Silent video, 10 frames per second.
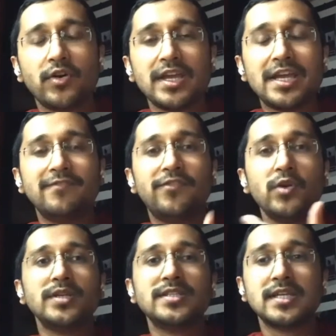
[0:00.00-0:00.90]

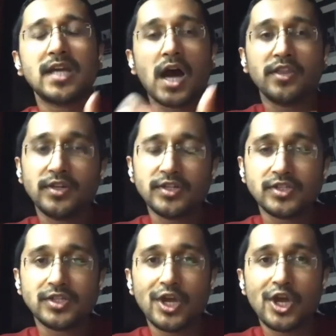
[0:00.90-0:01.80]
influencing
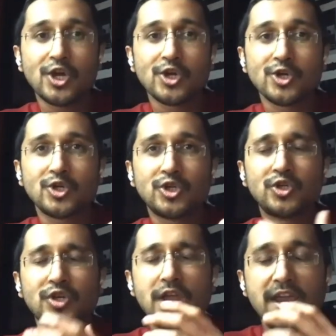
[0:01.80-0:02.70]
others
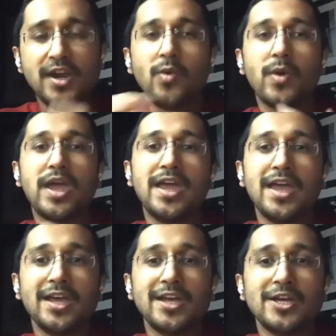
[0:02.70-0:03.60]
in a way
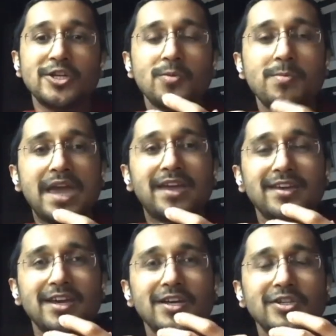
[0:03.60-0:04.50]
to make
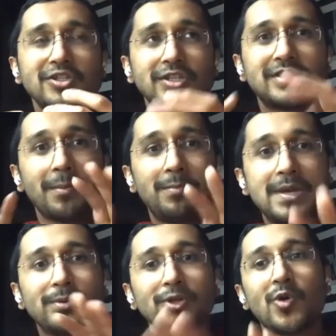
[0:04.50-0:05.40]
just the
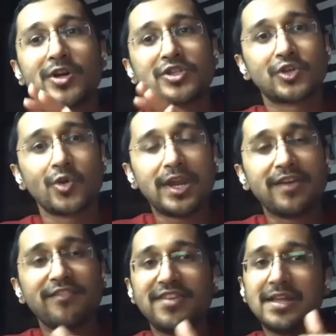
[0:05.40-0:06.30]
people who are scrolling
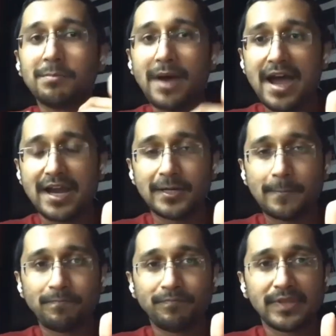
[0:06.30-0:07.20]
feel bad.
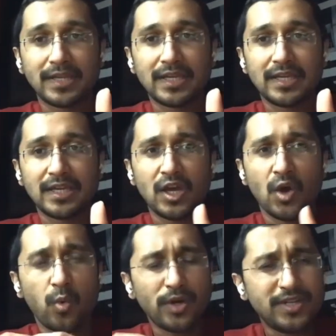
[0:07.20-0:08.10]

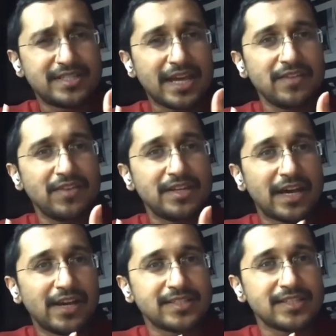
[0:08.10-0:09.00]
What does that even tell
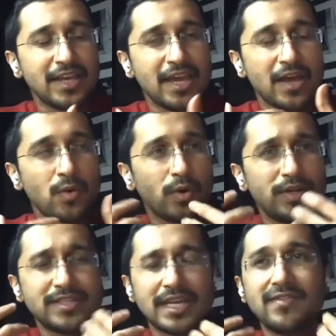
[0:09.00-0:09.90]
us? What
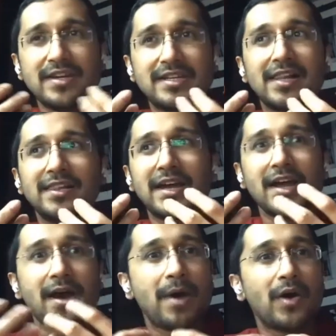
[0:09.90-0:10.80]
does that even tell that
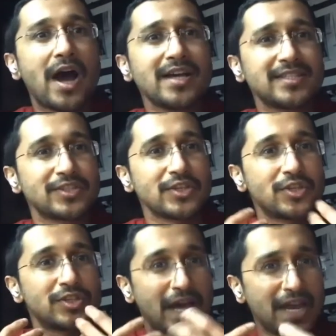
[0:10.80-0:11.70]
about us as a
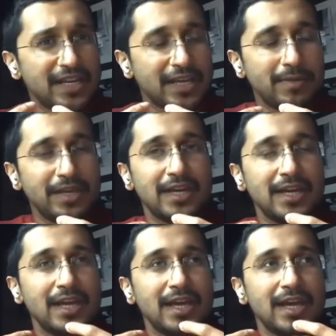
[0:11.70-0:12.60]
society? I mean,
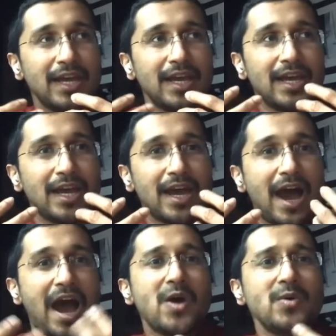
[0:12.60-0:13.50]

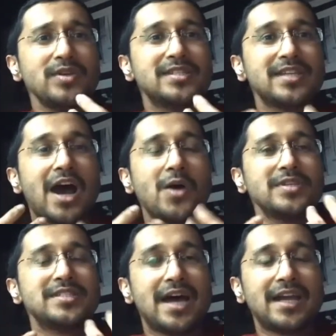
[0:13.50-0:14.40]
how is
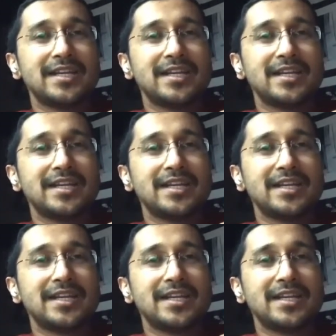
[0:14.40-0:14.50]
that